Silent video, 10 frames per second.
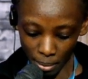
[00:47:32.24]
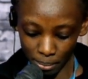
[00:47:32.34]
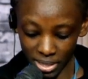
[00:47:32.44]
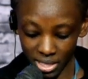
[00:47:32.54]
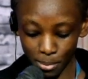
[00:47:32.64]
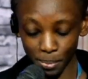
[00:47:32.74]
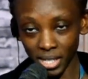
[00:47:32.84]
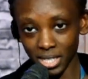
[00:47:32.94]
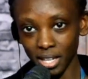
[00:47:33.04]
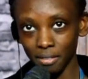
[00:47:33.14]
Please pick
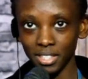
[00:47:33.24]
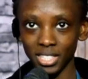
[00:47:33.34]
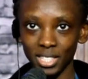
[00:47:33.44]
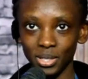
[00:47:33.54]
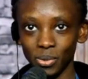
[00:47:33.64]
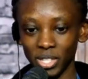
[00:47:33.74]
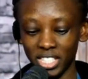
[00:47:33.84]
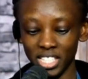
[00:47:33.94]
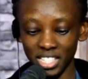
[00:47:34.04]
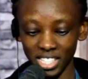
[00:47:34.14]
a service, know the
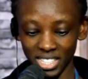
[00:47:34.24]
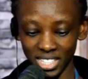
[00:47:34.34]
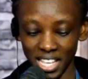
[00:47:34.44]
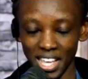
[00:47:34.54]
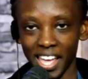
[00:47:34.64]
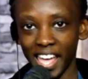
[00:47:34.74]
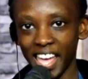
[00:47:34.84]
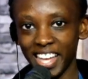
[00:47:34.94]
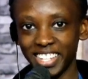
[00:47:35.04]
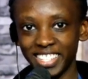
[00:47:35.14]
changes,
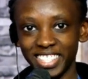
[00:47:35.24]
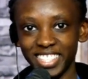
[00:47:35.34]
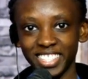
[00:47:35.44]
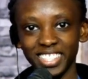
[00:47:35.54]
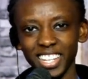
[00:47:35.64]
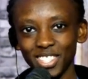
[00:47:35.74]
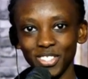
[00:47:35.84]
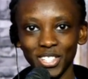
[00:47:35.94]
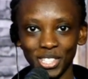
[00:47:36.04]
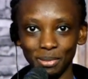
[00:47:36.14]
and let's
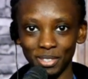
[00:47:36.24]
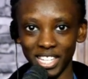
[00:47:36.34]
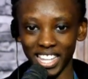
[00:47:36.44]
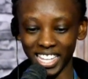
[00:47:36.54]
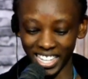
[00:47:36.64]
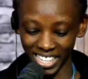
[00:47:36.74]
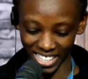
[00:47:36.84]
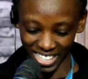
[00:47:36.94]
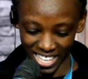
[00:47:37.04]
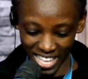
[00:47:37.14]
fellowship together.
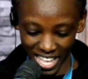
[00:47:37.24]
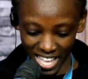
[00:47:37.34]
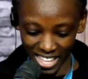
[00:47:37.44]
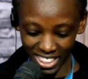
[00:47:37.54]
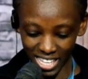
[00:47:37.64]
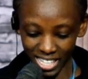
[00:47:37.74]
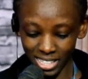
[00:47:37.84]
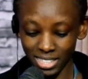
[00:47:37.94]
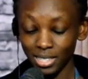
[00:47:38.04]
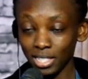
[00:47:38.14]
And then
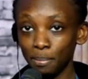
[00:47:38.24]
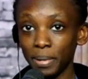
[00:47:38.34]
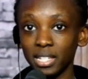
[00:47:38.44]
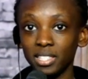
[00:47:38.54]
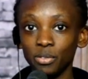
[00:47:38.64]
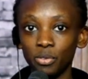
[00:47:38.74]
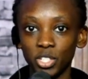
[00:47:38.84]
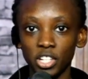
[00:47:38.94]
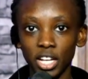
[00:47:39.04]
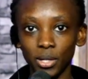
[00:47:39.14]
seed planting for
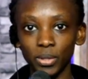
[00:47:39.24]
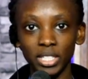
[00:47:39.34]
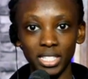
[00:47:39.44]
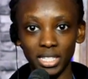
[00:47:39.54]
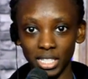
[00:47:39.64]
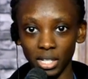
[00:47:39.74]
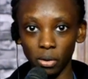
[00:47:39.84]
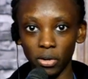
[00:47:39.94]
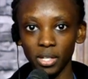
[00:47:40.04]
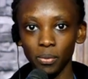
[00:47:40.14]
Shiloh is still
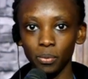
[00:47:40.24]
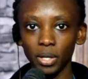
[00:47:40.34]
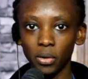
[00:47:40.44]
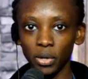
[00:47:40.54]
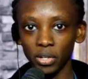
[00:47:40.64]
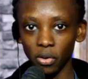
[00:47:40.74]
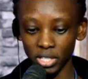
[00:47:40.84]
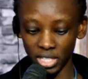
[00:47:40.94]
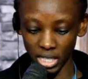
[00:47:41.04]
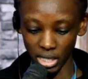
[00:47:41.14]
on. We are going
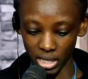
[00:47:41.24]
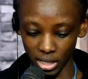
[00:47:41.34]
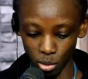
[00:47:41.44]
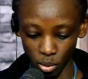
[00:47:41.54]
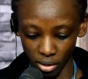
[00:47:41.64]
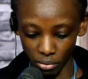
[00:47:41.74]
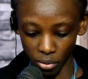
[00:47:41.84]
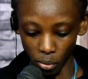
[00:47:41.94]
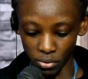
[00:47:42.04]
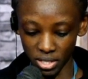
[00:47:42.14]
on till the 12th
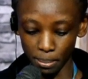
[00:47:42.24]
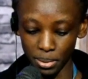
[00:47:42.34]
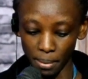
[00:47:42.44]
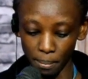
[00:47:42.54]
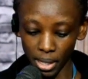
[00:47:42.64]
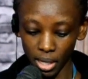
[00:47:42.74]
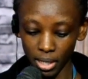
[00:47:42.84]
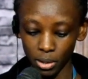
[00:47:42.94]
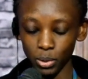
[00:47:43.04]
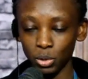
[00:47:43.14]
of September,
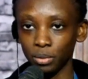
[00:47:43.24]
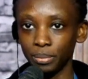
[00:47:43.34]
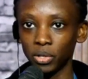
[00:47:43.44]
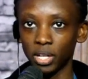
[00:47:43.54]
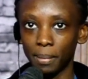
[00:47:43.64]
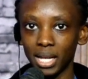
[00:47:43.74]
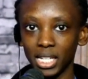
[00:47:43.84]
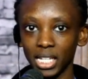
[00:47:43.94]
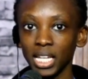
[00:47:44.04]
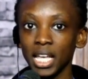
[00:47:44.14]
which will be on a
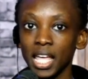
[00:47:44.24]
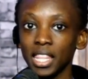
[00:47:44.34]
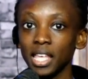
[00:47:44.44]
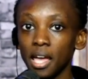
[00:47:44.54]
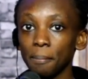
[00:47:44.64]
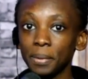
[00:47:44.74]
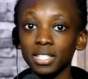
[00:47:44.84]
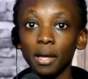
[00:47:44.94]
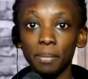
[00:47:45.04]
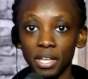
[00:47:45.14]
Monday. The
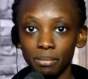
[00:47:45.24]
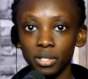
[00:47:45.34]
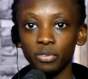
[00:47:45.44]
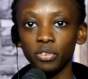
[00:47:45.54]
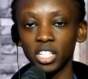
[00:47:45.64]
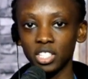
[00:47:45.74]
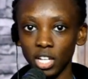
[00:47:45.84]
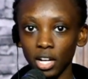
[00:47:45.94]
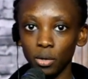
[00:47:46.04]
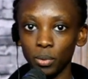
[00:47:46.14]
M-Pesa pay bill for the
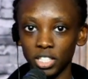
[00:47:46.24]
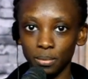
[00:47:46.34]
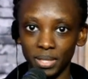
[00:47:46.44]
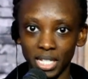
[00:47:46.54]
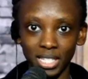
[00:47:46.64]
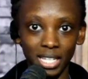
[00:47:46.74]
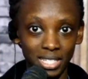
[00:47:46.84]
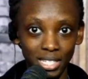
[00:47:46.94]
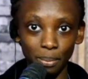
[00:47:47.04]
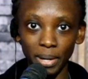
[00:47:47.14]
Shiloh Worship Center
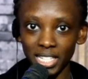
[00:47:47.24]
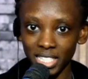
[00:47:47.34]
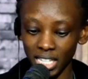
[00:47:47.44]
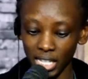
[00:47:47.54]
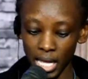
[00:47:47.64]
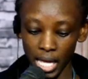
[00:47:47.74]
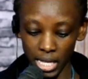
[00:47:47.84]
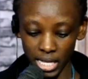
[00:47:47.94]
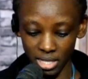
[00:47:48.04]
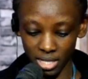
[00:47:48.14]
seed planting
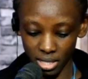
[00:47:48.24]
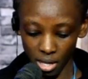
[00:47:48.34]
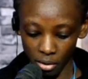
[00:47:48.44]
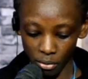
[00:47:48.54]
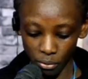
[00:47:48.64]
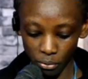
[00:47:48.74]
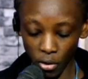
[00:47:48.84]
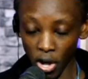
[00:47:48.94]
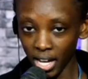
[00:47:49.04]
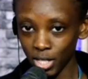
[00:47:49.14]
is
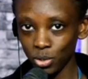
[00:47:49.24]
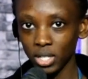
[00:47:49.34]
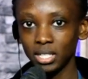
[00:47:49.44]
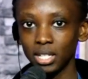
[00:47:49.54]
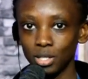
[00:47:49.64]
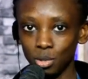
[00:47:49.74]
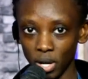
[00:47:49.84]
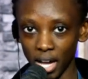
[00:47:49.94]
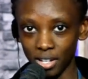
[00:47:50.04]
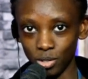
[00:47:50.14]
400 to
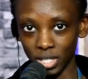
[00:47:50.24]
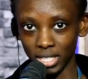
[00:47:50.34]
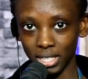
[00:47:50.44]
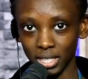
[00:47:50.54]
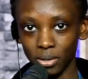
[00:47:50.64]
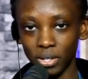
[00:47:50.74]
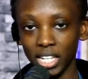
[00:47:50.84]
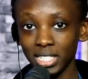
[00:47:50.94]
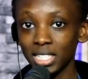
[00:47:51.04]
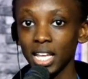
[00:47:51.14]
100, all
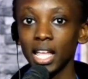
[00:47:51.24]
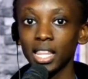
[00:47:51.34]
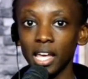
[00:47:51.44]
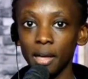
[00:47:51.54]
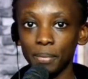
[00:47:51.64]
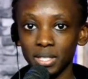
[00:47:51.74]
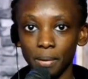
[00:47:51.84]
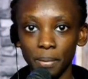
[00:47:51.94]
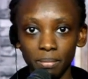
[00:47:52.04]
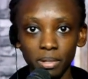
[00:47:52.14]
right? The M-Pesa
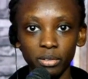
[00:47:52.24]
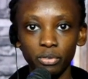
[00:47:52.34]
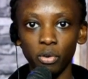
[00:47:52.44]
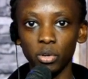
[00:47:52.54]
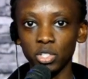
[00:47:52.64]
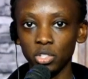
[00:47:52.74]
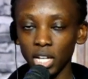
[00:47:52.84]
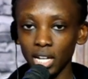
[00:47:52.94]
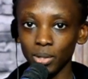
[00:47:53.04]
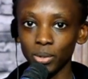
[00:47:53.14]
pay bill for
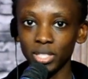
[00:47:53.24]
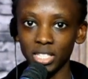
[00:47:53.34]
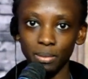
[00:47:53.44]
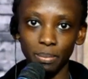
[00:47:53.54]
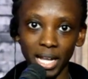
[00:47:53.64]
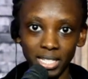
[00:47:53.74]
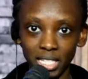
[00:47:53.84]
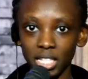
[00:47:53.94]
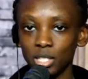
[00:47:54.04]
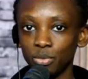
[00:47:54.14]
Shiloh seed
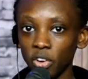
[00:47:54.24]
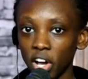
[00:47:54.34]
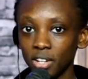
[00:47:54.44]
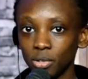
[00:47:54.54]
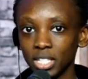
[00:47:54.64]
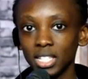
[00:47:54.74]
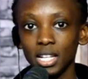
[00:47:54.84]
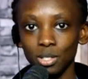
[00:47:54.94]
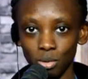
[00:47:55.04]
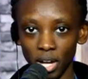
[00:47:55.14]
planting is 400
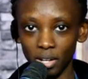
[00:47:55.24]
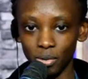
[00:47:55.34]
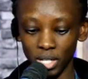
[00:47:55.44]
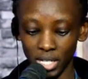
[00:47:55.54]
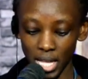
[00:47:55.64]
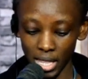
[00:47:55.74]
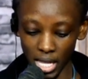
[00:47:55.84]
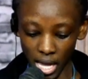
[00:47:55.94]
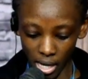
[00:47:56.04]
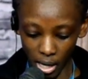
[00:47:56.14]
to 100. The
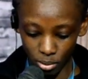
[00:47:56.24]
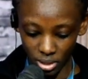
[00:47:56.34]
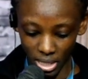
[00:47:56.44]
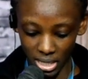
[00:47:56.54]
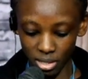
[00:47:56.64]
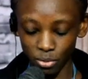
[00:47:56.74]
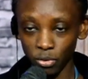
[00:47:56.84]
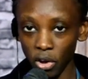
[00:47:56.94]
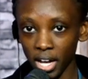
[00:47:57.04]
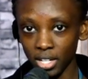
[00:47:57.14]
account is
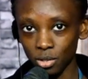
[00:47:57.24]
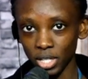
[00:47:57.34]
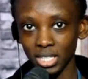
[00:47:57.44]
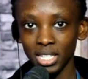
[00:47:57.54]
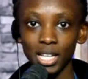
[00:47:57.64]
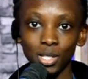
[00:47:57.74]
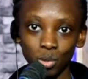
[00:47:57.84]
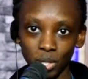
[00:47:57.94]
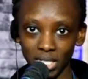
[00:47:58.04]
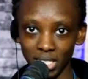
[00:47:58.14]

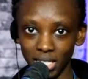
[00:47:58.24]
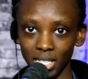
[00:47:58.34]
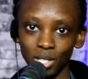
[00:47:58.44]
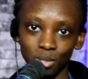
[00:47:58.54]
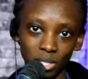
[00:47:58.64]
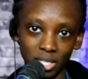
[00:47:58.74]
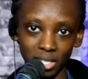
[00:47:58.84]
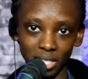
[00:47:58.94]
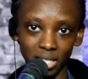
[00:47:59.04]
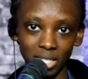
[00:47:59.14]
420
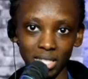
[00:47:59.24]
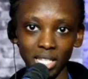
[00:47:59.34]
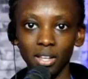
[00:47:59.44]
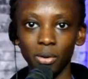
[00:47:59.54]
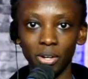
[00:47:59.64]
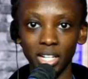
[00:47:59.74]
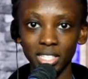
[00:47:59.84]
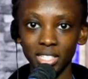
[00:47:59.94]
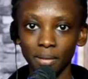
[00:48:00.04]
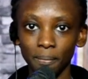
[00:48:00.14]
26, all right?